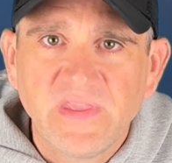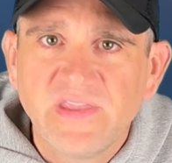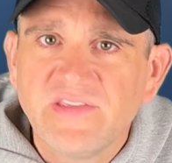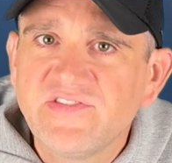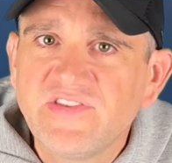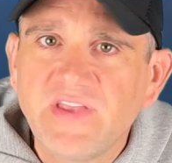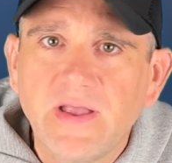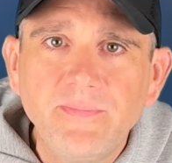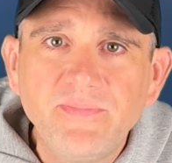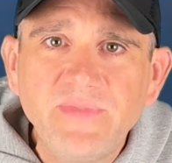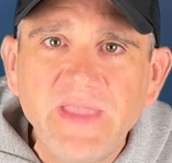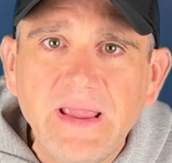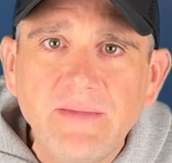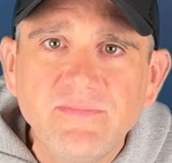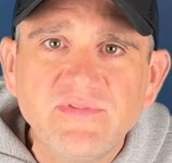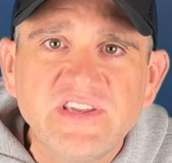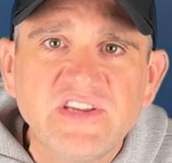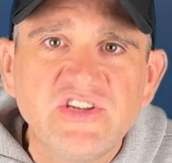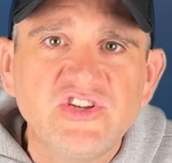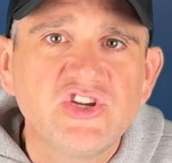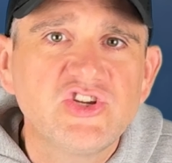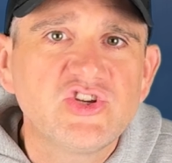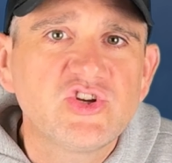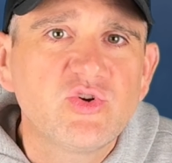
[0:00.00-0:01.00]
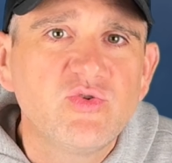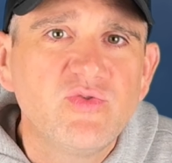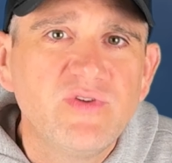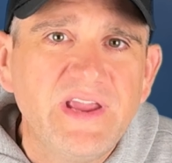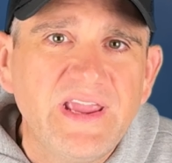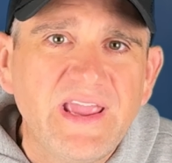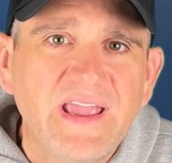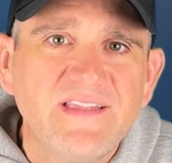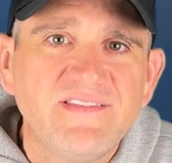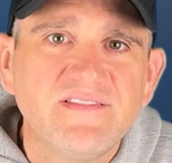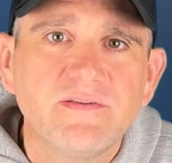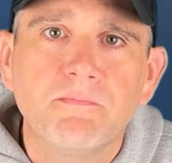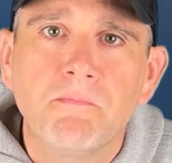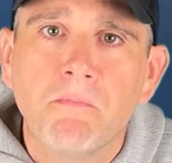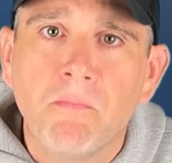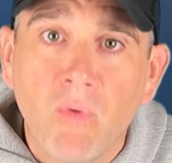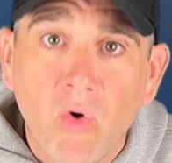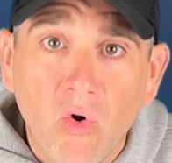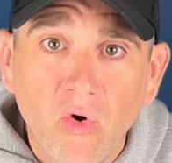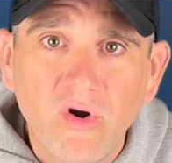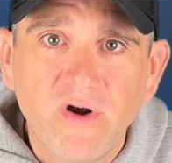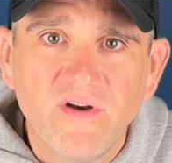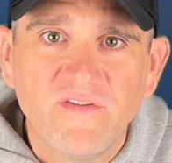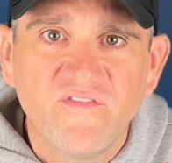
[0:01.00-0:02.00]
Sometimes it just creates
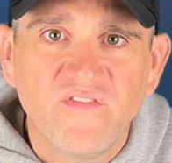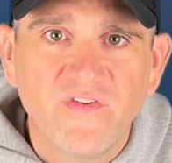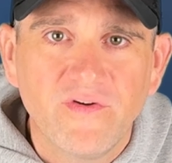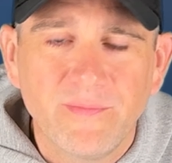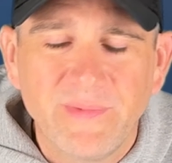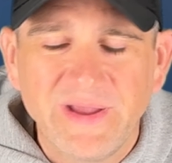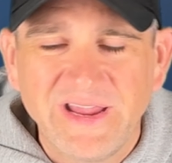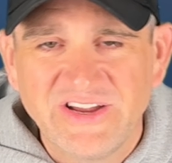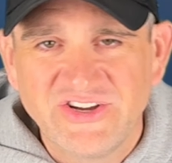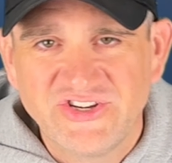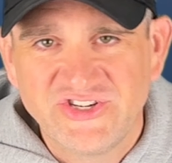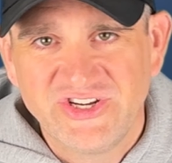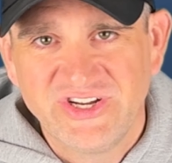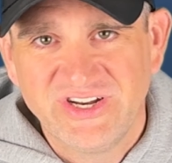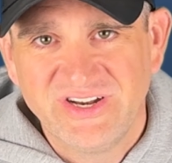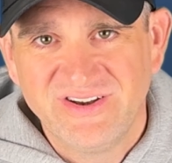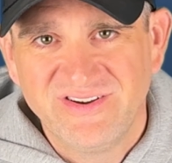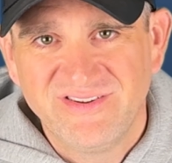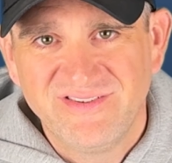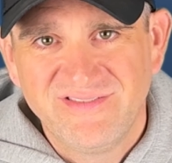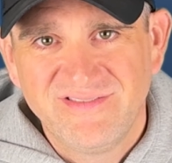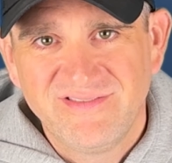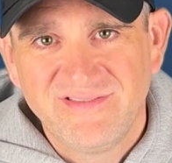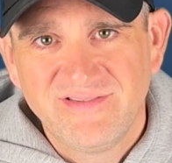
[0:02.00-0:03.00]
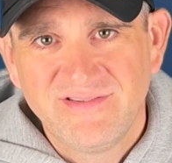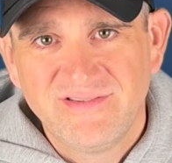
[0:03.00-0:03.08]
more information.